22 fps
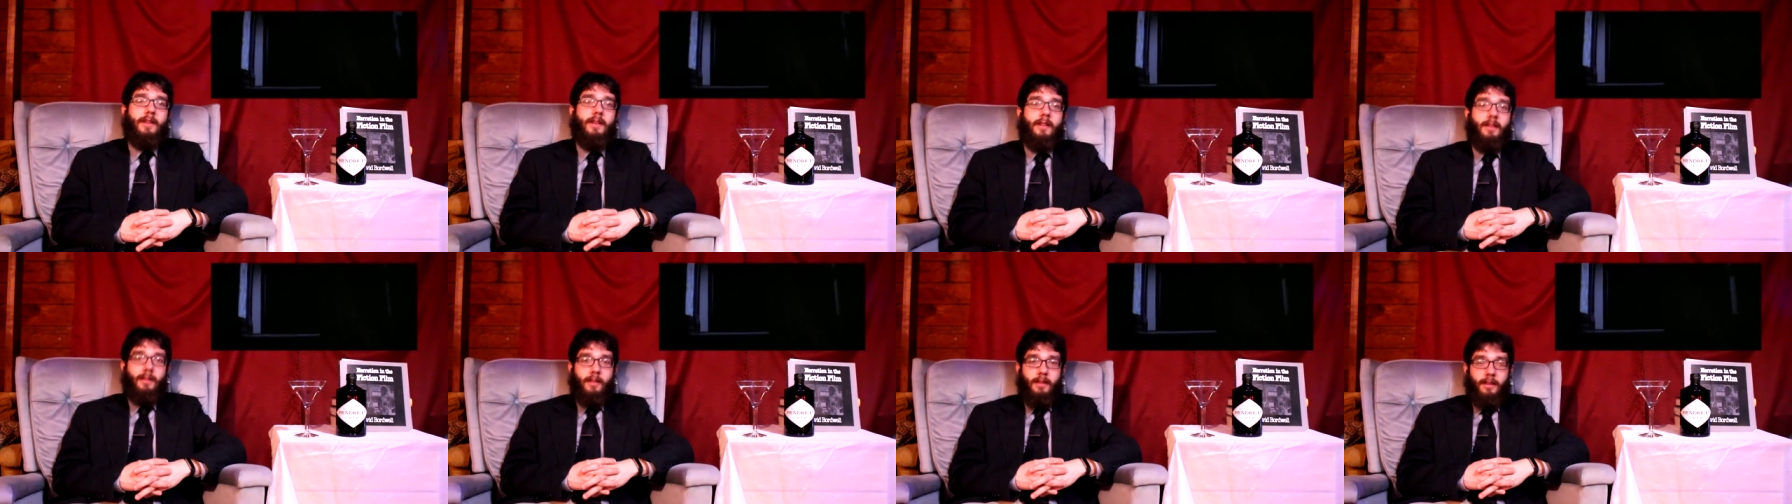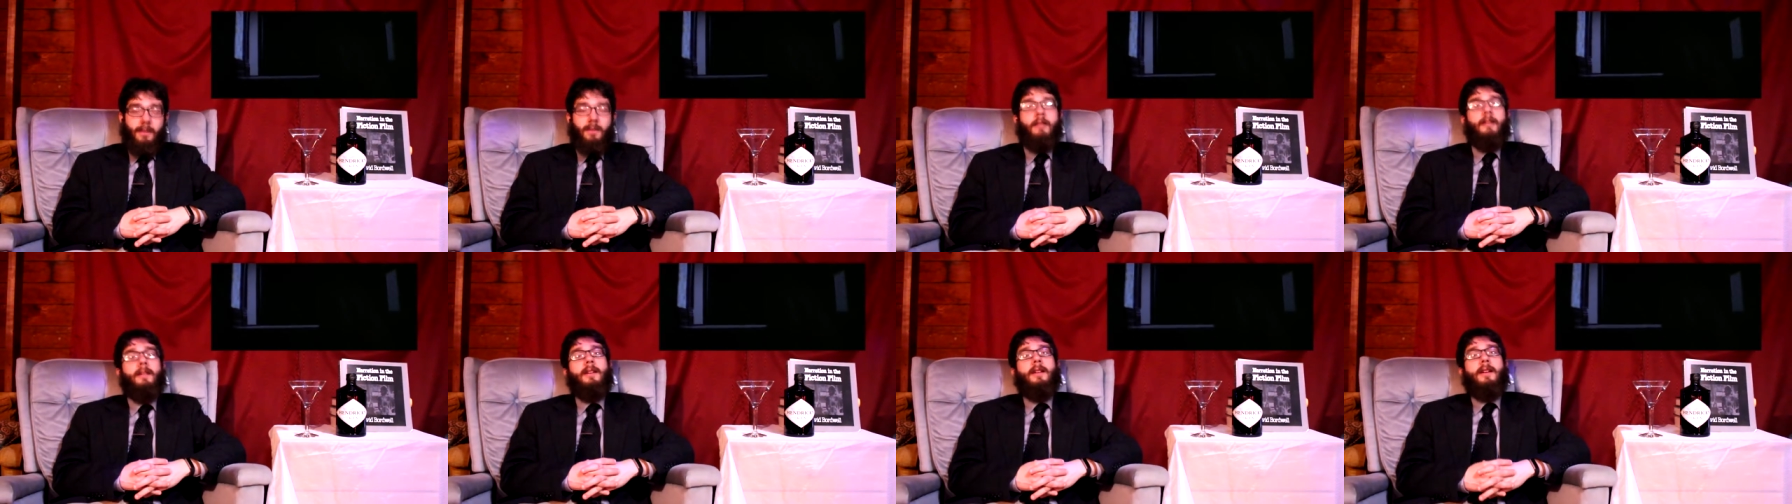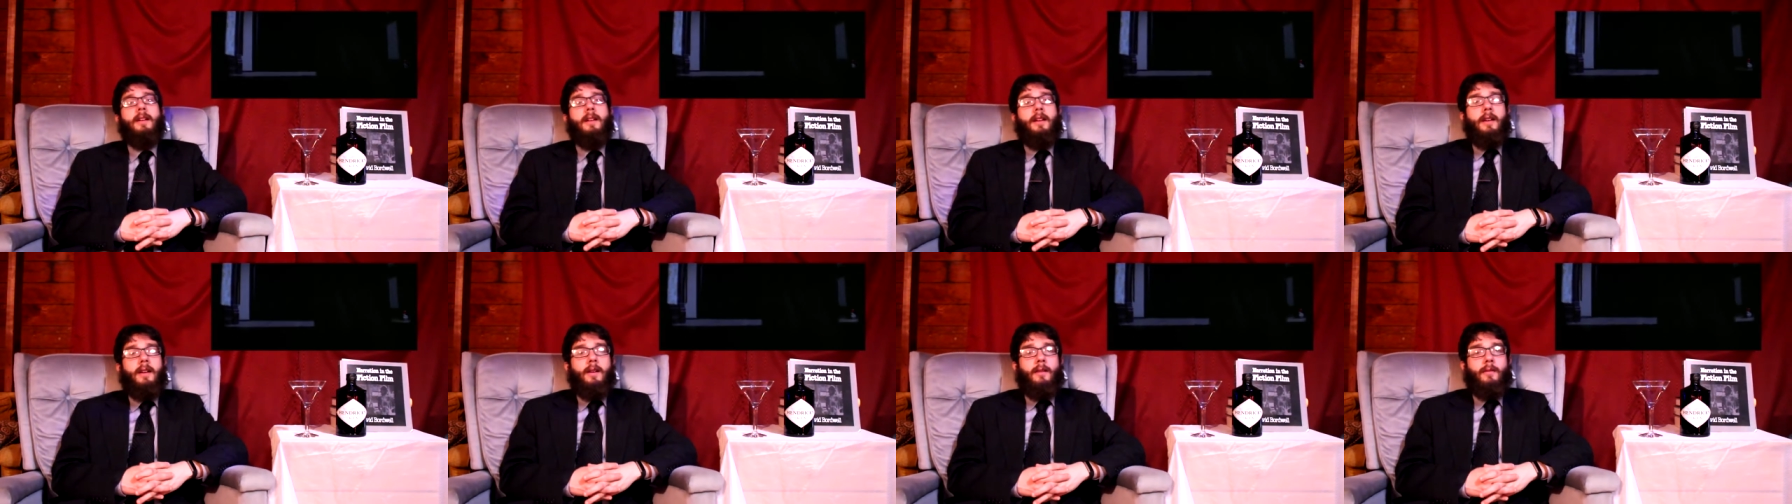Hill
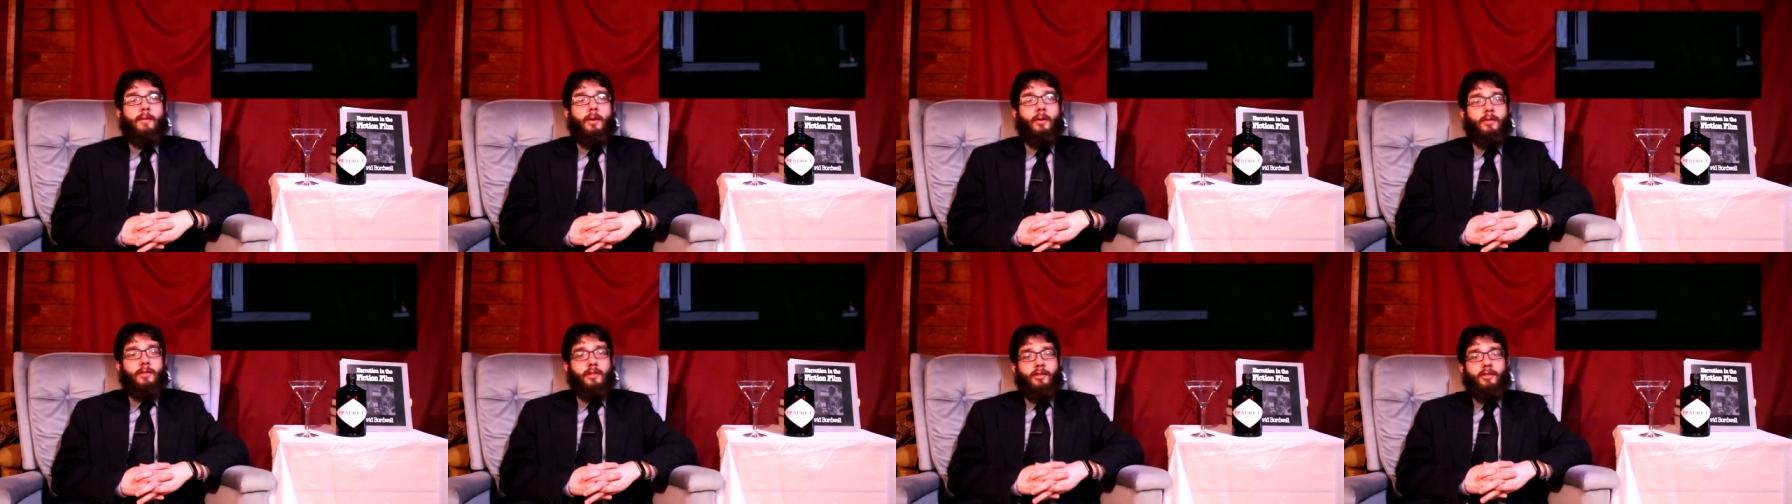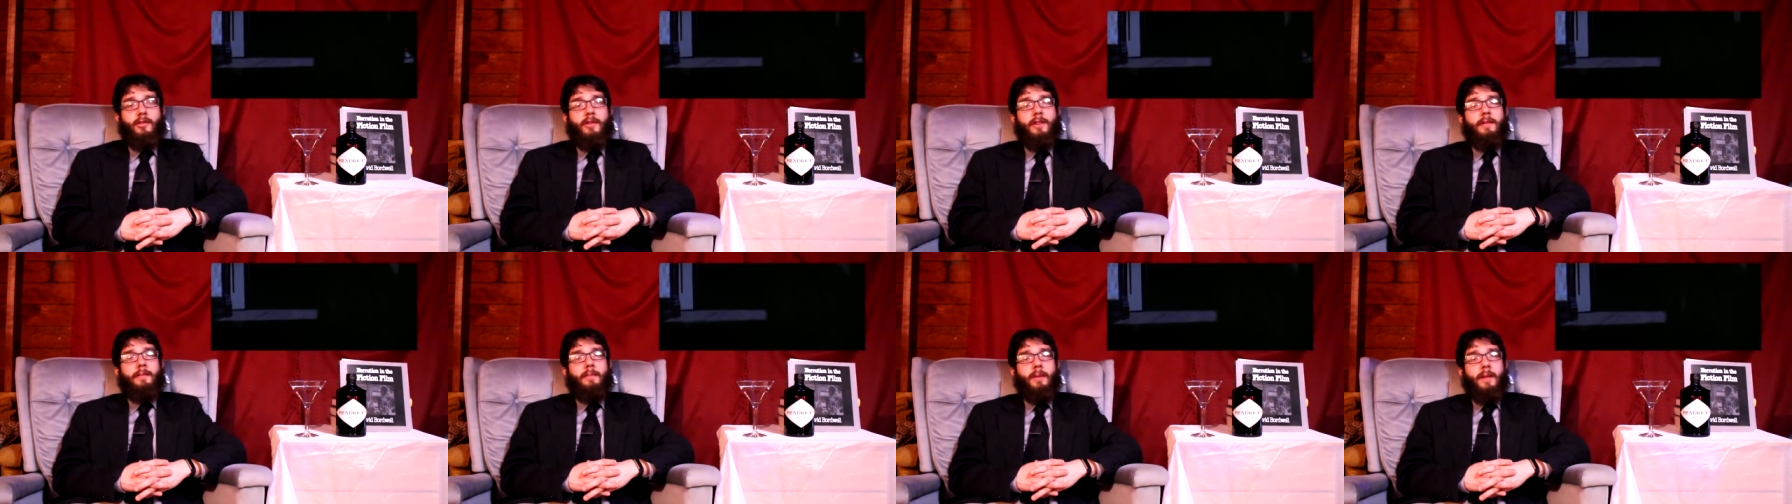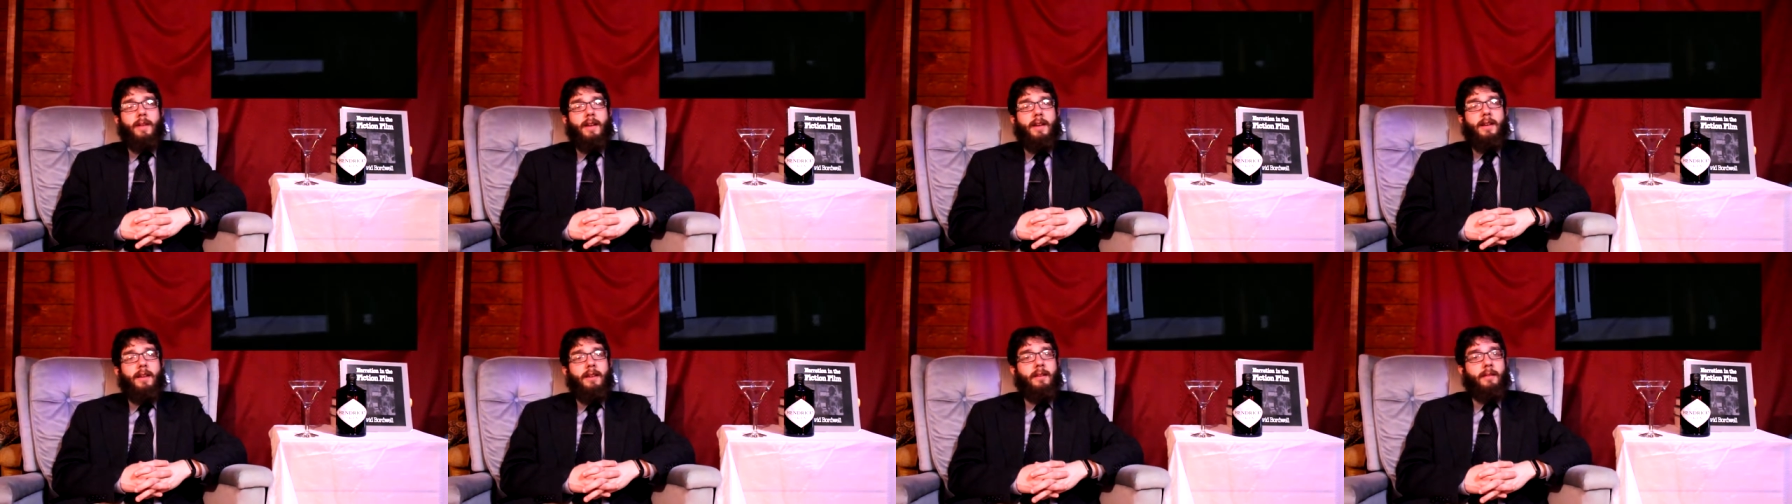wrote the
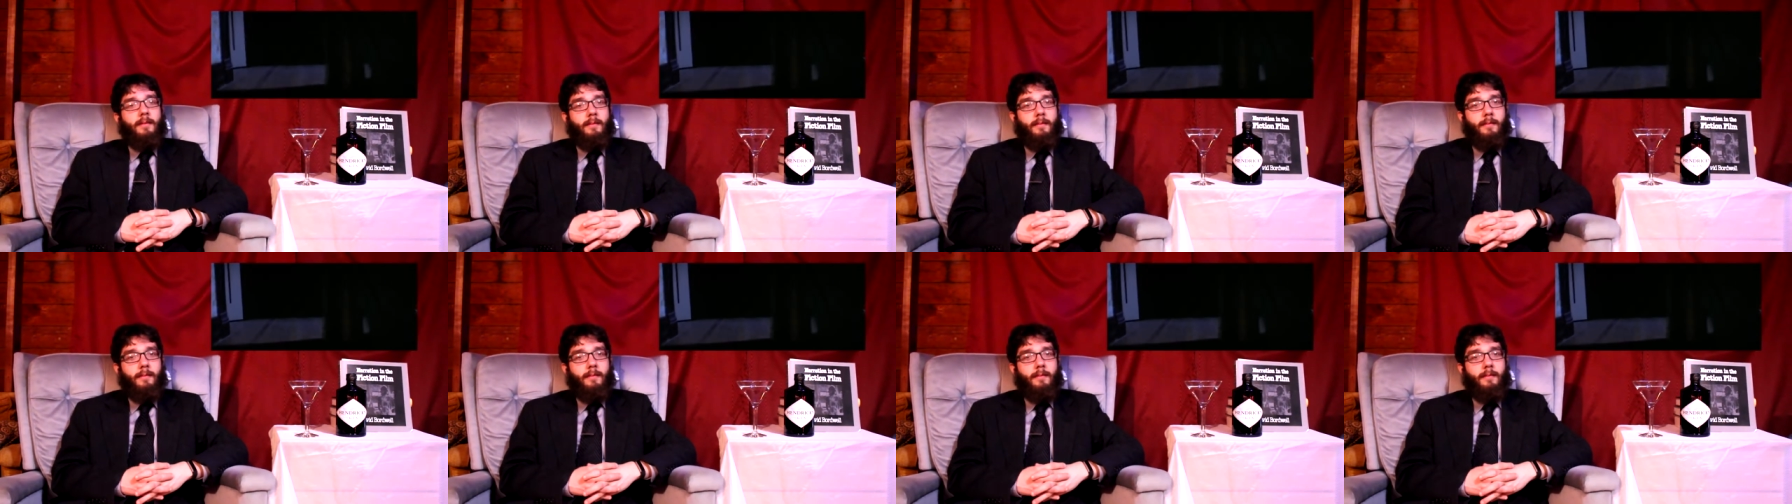screenplay,